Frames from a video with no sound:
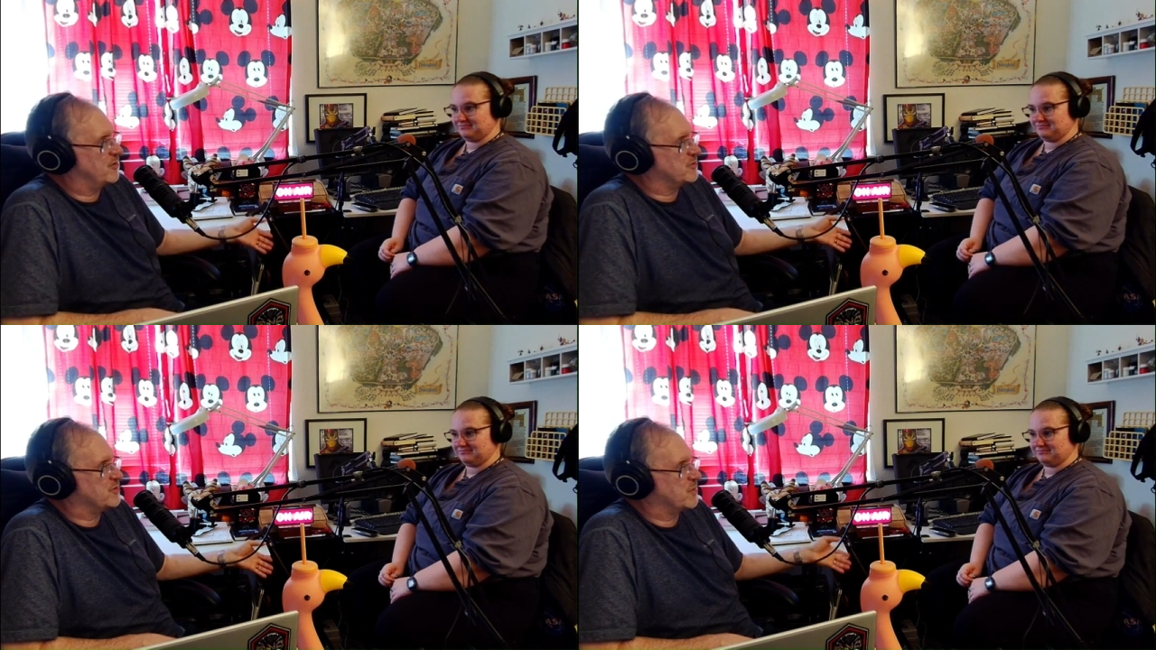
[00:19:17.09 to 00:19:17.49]

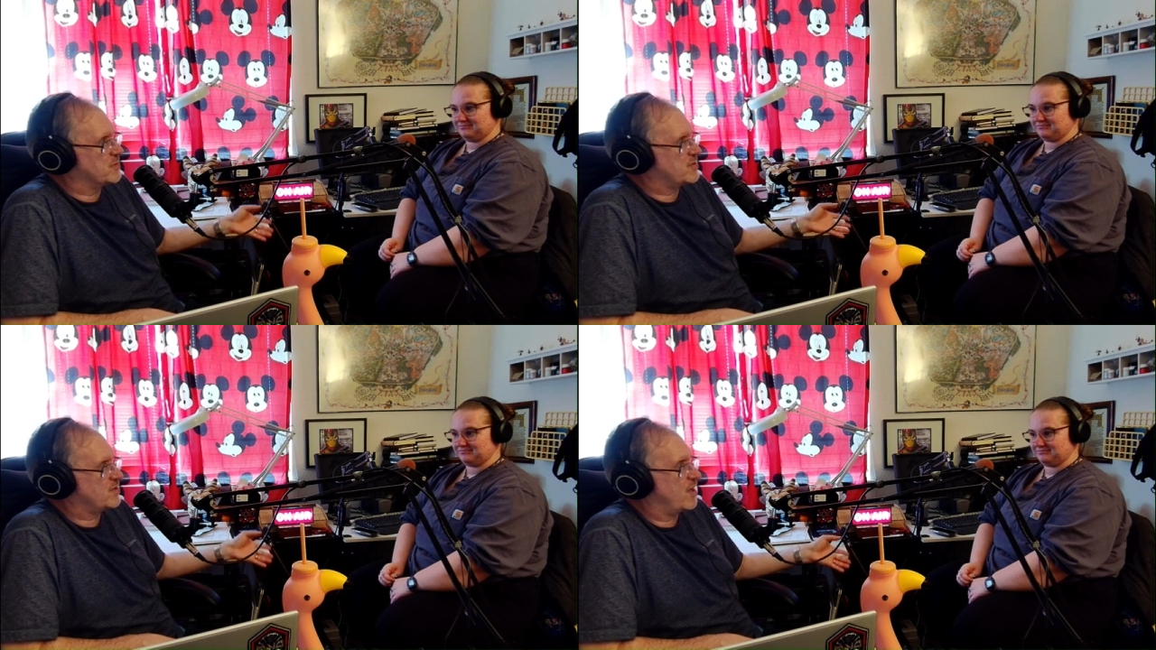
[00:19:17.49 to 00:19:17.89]
Speaker 1: to go
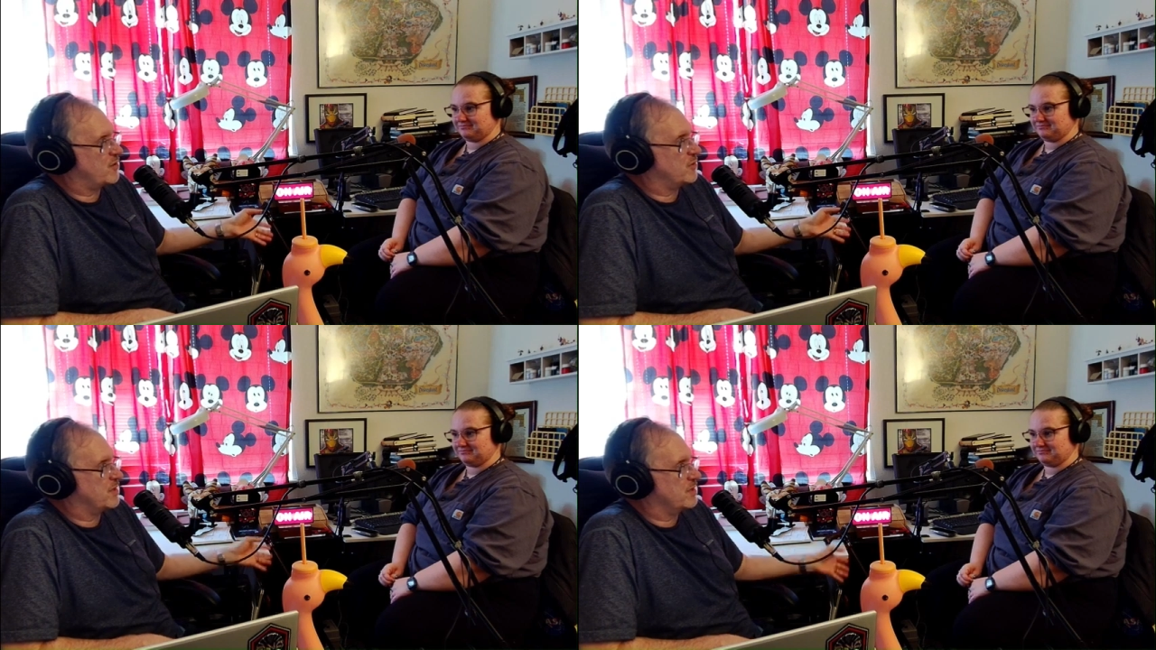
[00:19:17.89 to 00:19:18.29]
slaughter
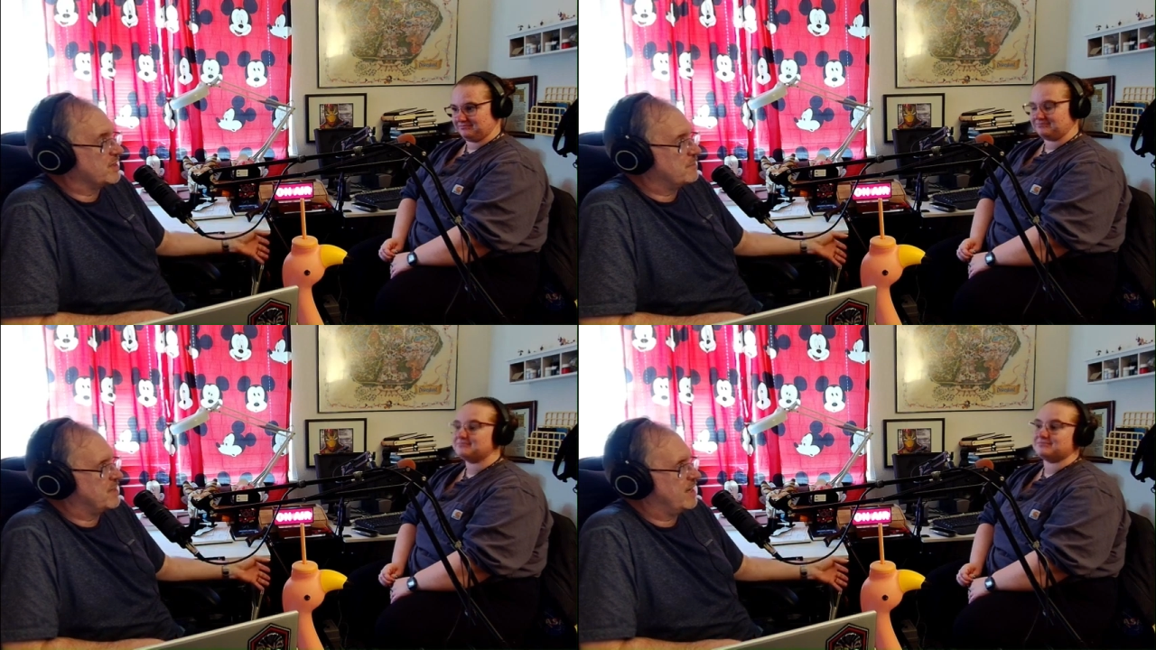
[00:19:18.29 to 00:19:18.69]
and
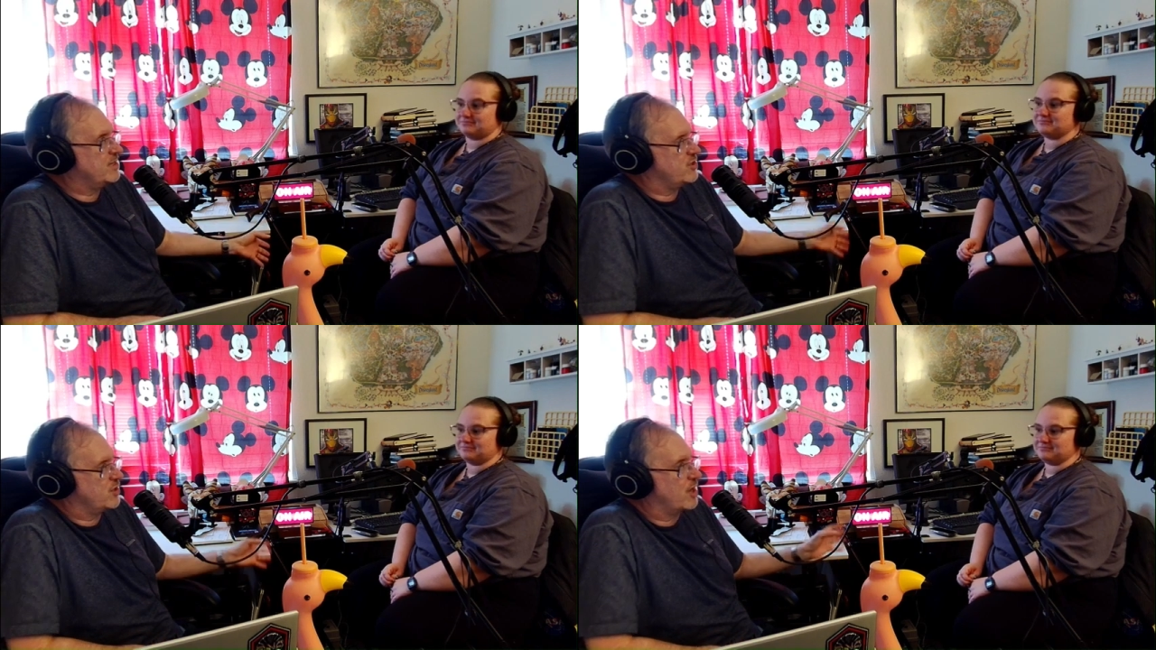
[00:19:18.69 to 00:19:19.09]
eliminate and
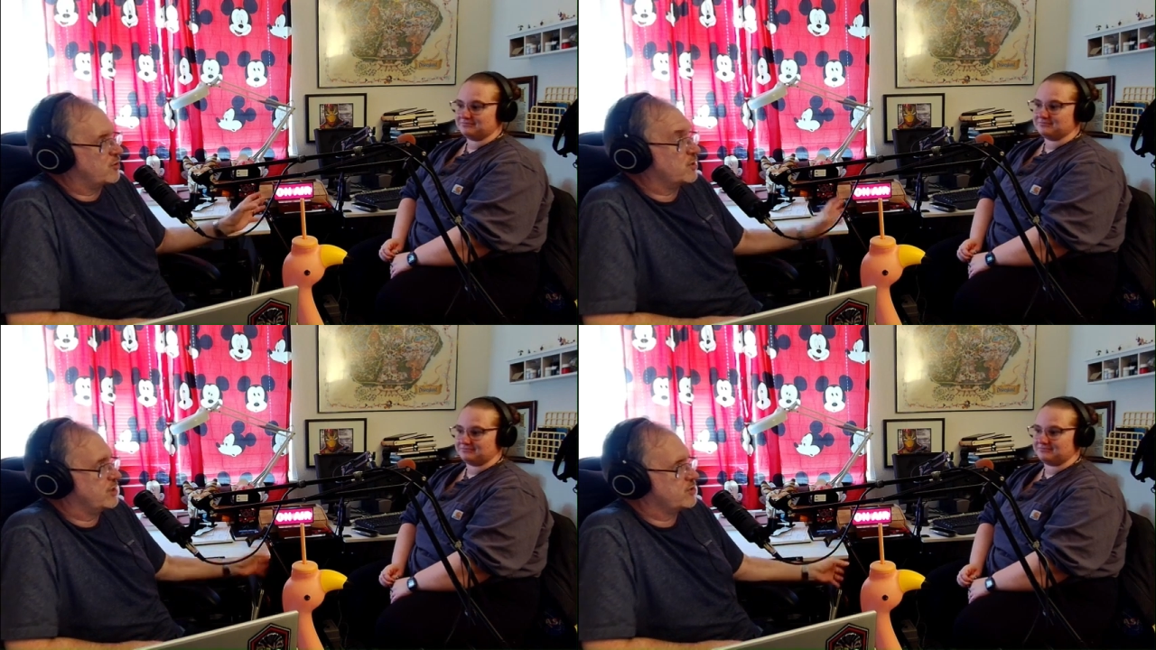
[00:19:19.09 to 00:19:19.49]

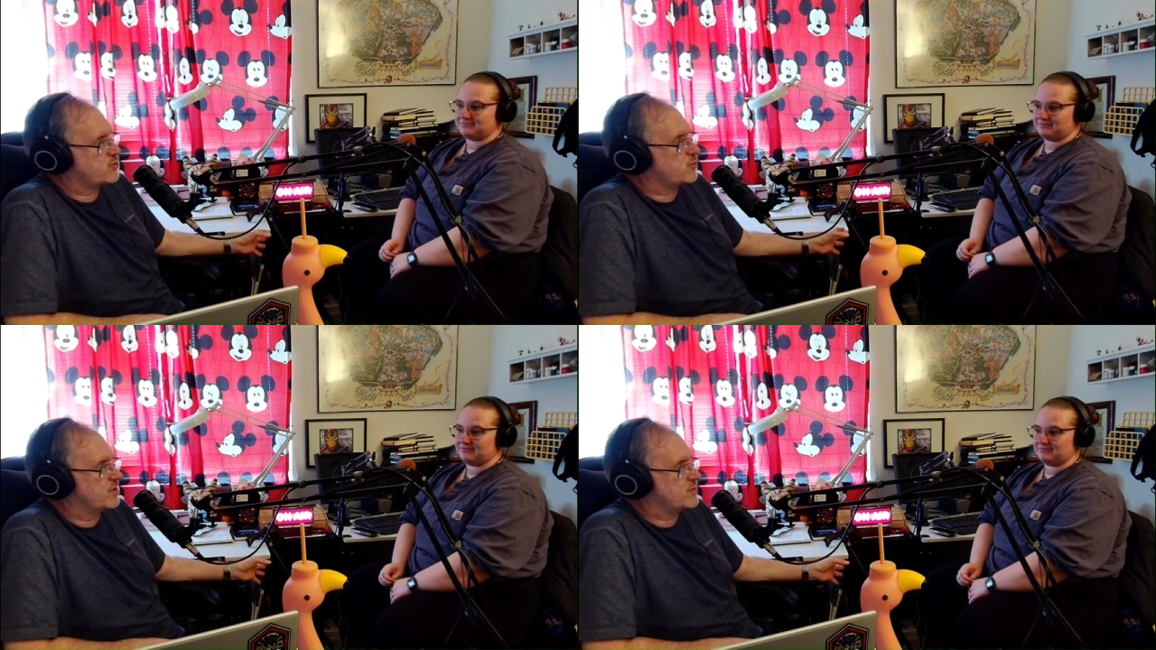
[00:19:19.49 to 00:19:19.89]
utterly
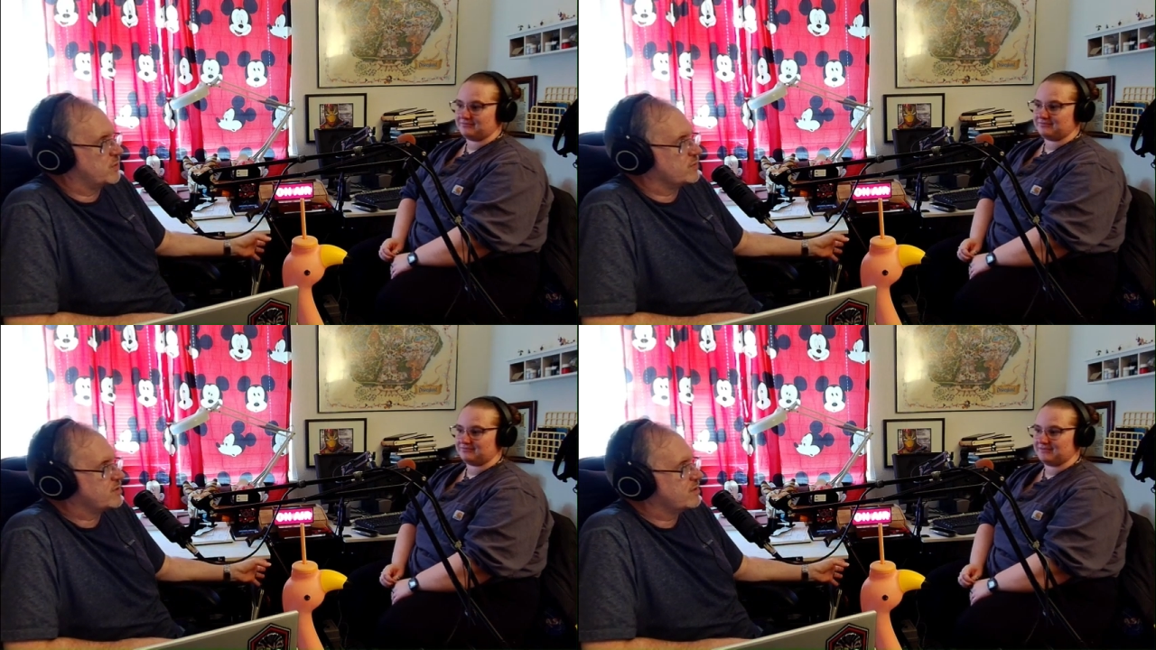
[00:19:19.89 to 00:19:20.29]
destroy
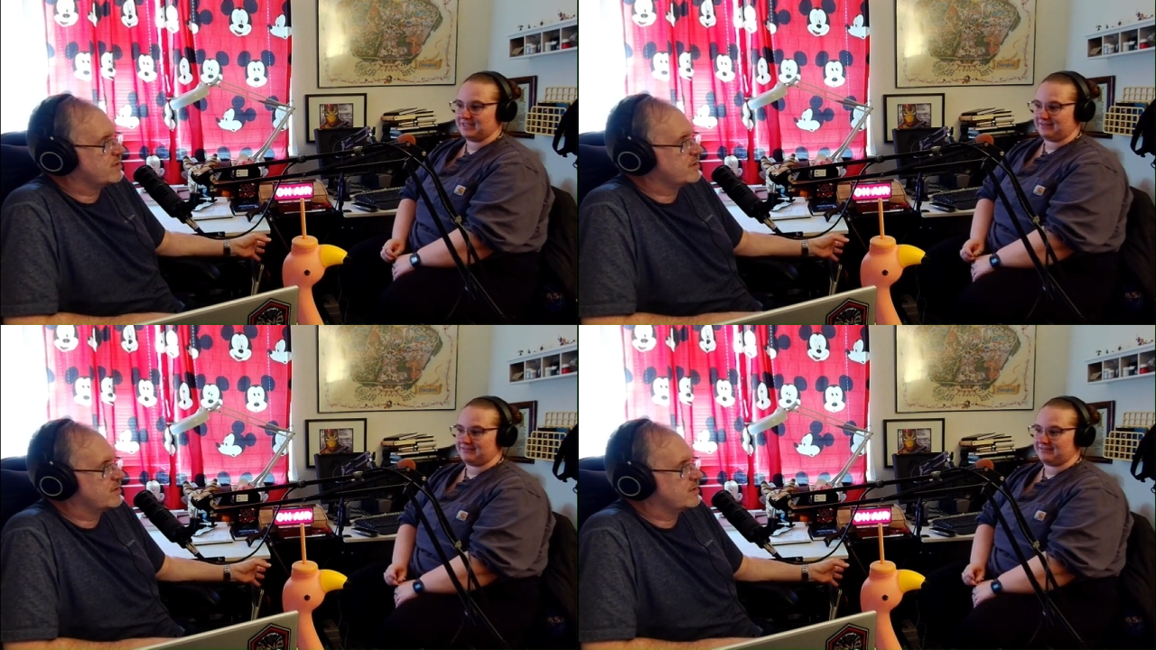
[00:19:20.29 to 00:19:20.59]
souls. Yeah.